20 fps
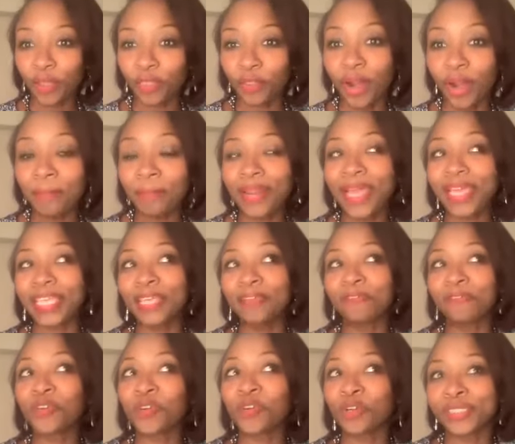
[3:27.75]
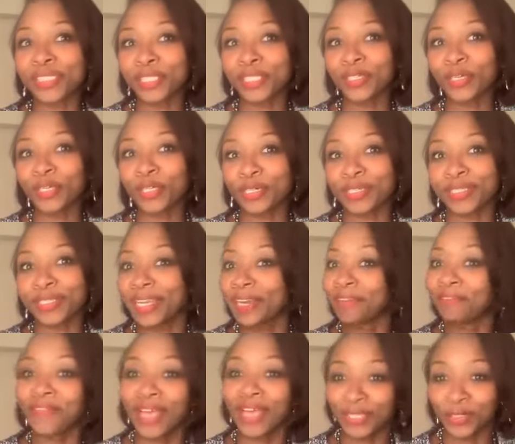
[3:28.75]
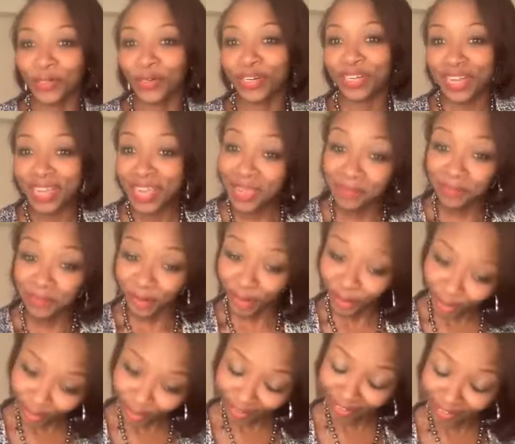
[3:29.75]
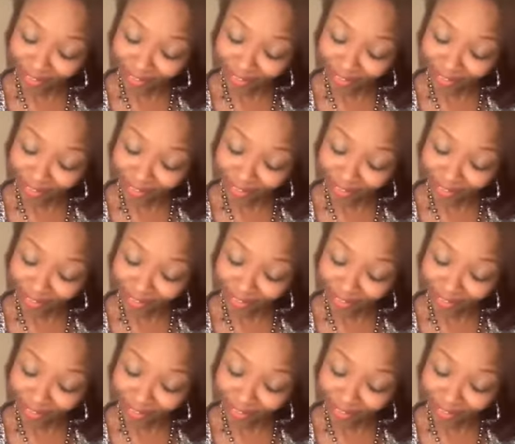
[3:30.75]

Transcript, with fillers: other i'm like if you consider yourself as your neighbor